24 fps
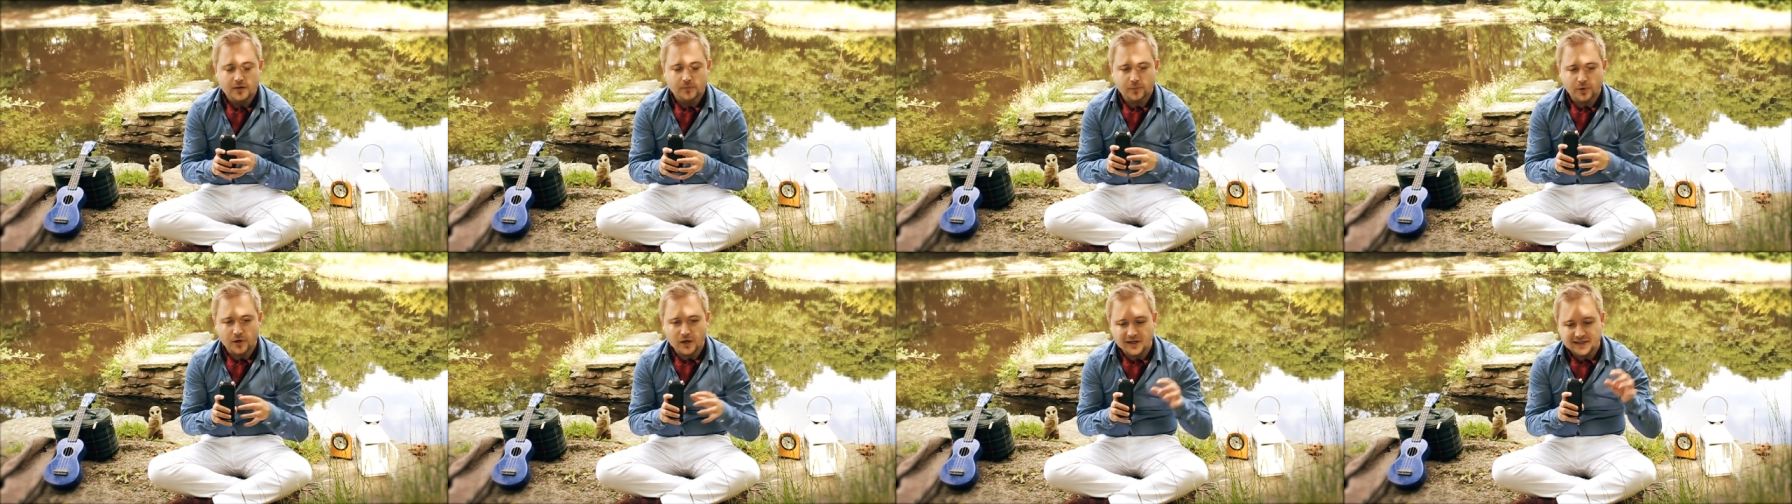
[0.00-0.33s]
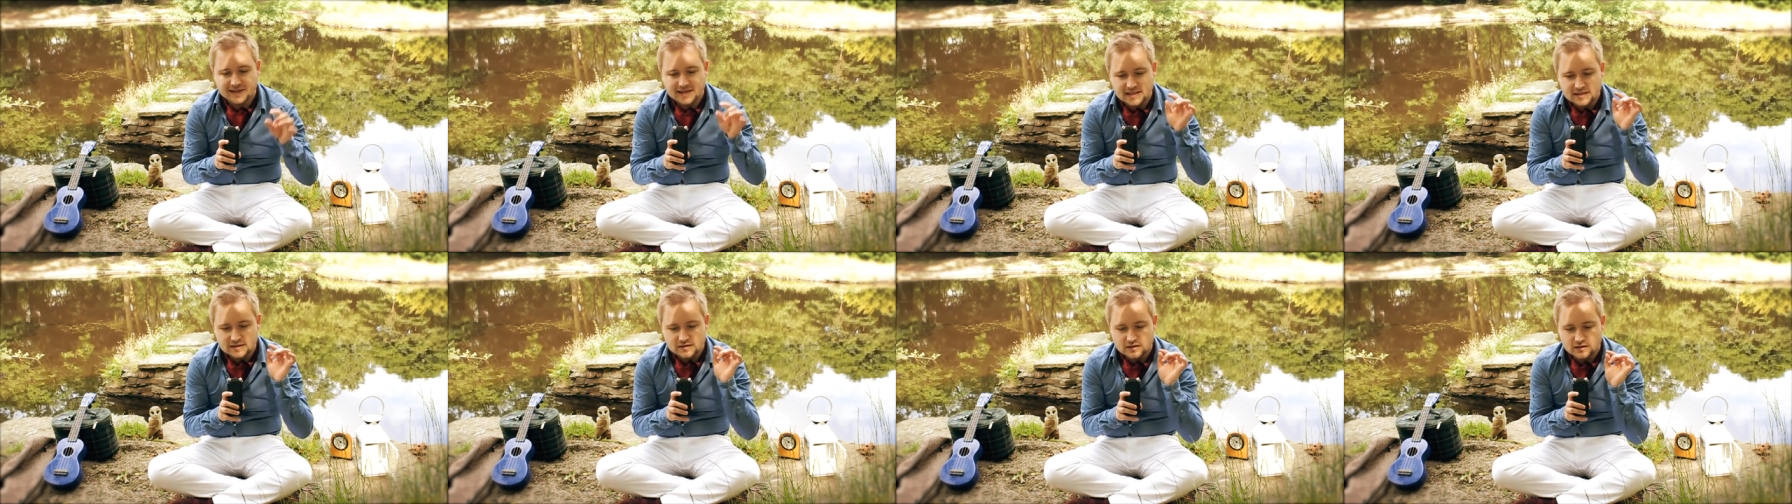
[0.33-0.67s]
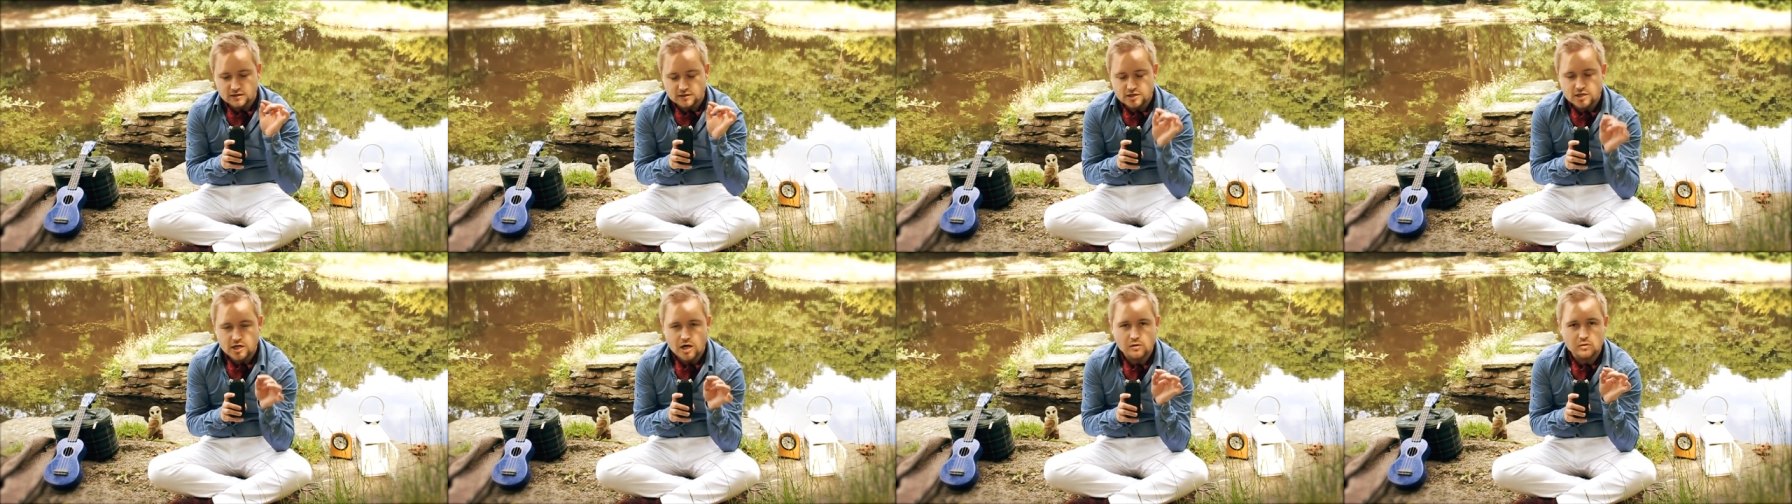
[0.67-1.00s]
But I think that
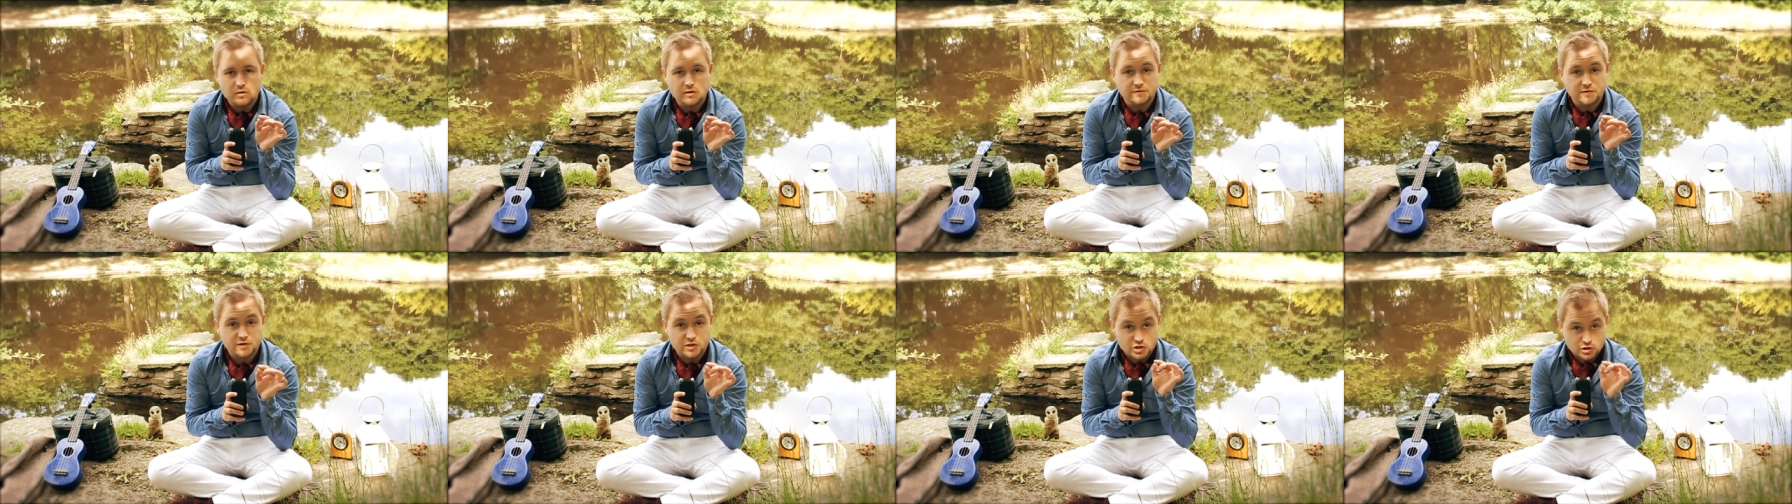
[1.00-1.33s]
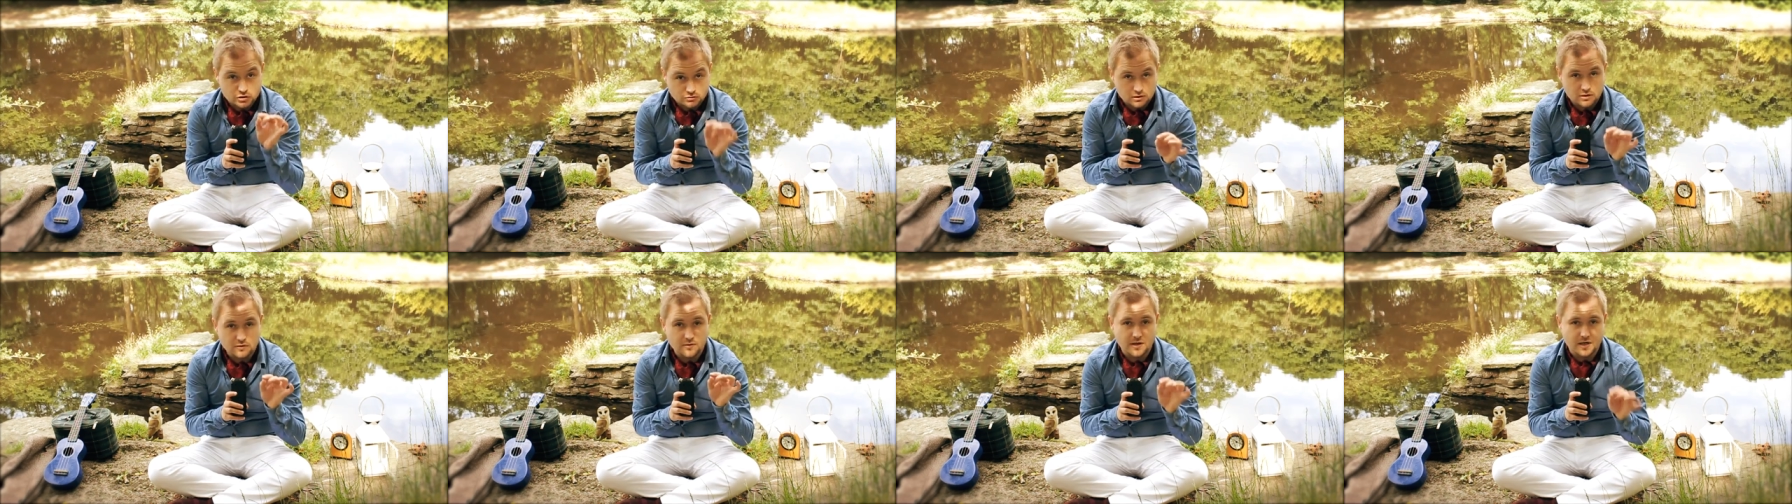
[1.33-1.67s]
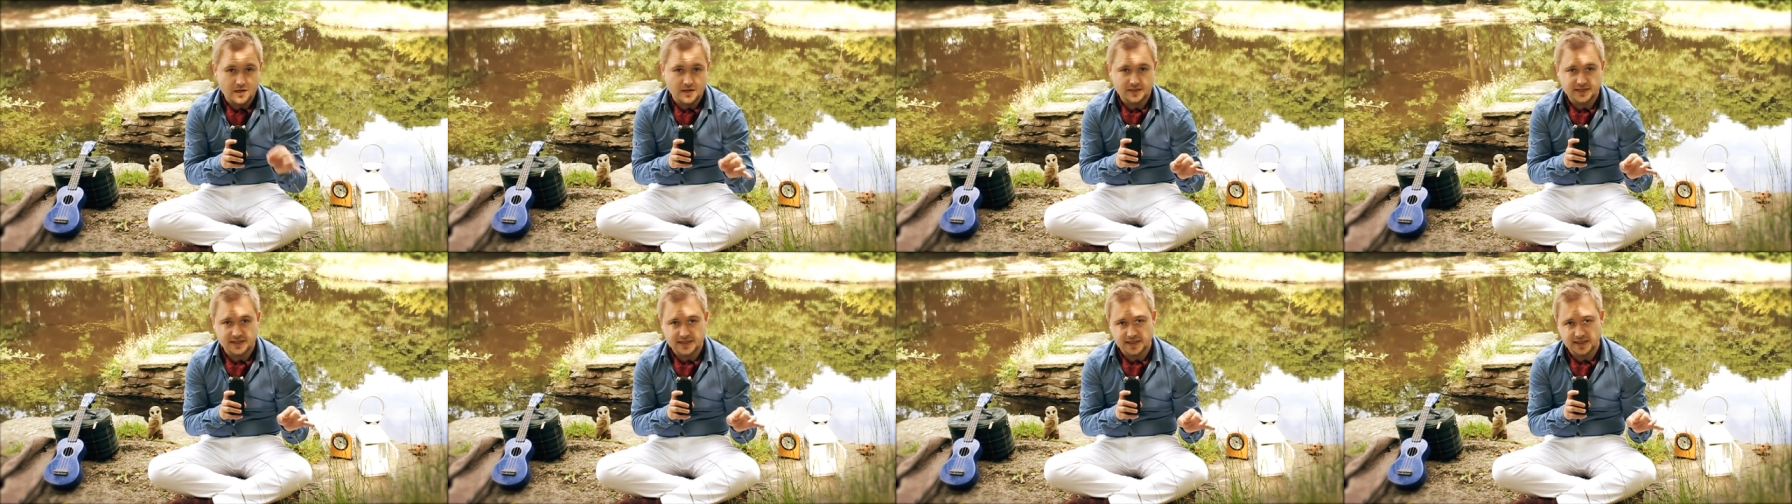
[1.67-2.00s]
a note of a true
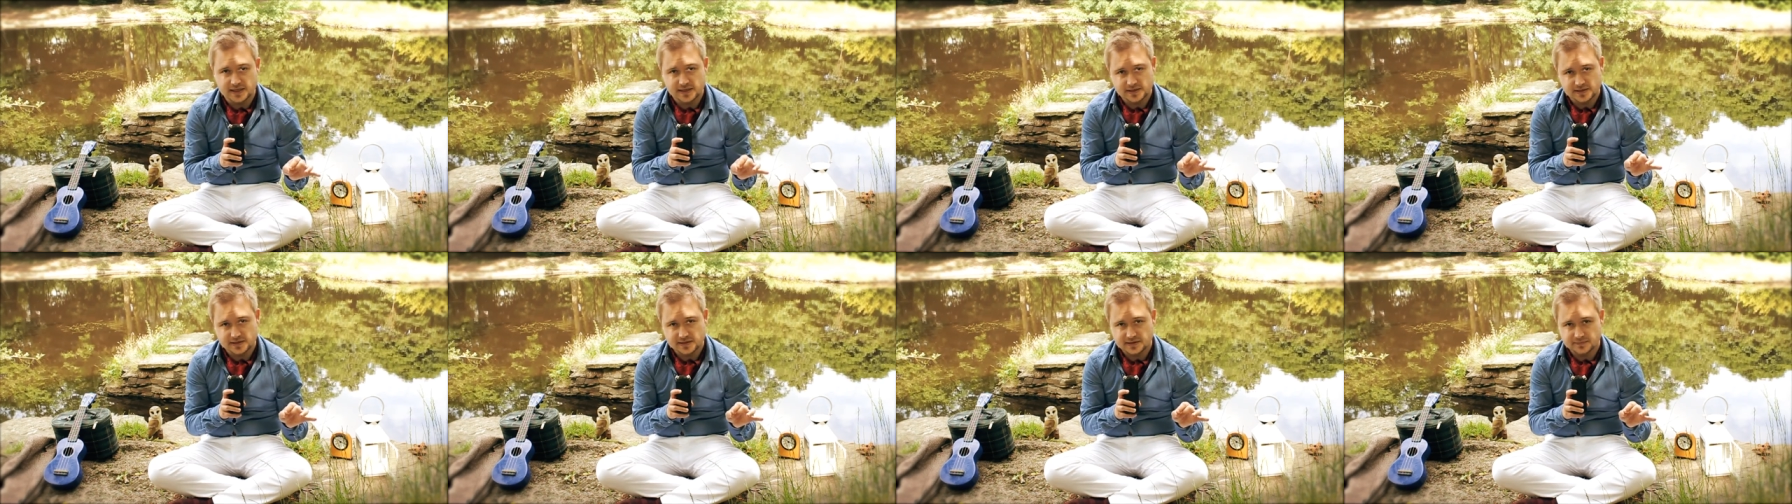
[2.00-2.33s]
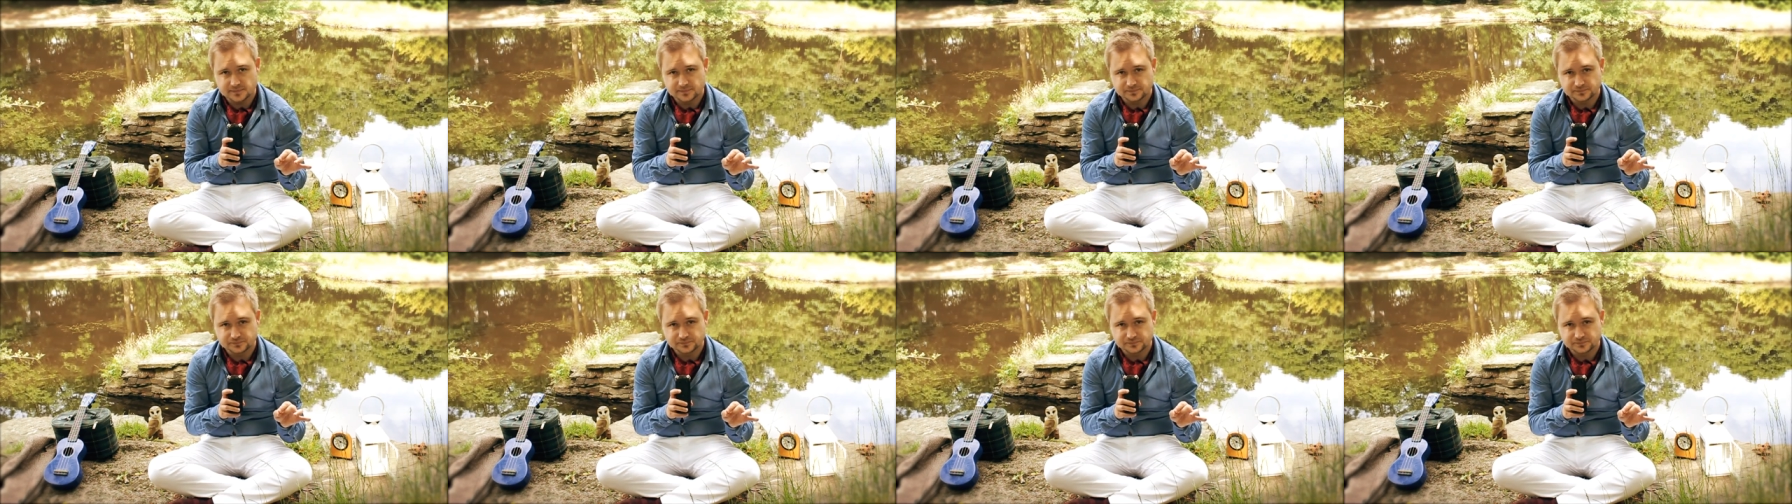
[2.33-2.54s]
artist